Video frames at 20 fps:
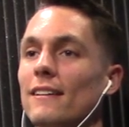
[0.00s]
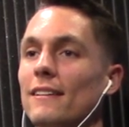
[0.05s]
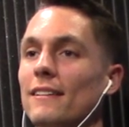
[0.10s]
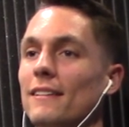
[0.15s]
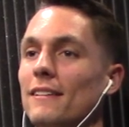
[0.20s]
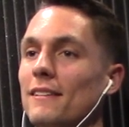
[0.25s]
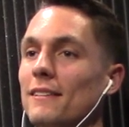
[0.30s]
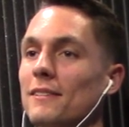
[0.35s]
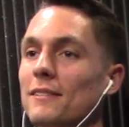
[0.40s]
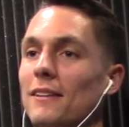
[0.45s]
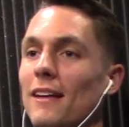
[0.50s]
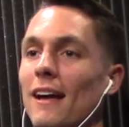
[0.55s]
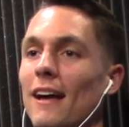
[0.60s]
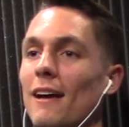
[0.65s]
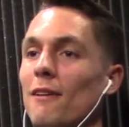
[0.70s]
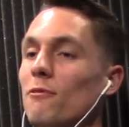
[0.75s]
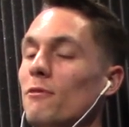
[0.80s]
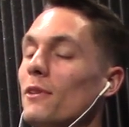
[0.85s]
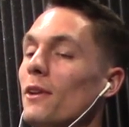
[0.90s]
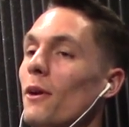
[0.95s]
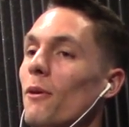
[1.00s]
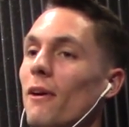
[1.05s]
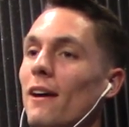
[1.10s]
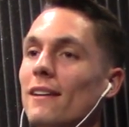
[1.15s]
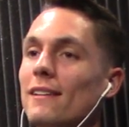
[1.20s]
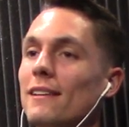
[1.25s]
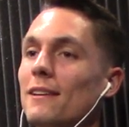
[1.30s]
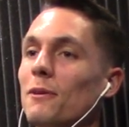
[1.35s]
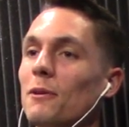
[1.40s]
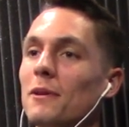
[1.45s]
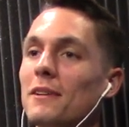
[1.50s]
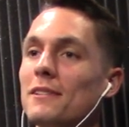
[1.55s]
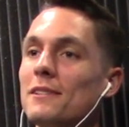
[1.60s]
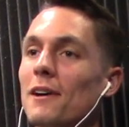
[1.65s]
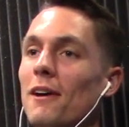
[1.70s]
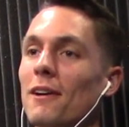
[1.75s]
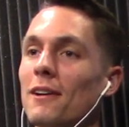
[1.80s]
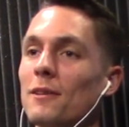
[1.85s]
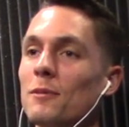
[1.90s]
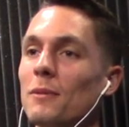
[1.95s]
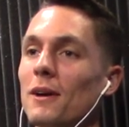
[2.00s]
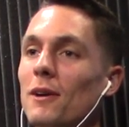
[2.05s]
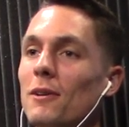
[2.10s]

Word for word: Do you know that song? I have no idea what you're talking about.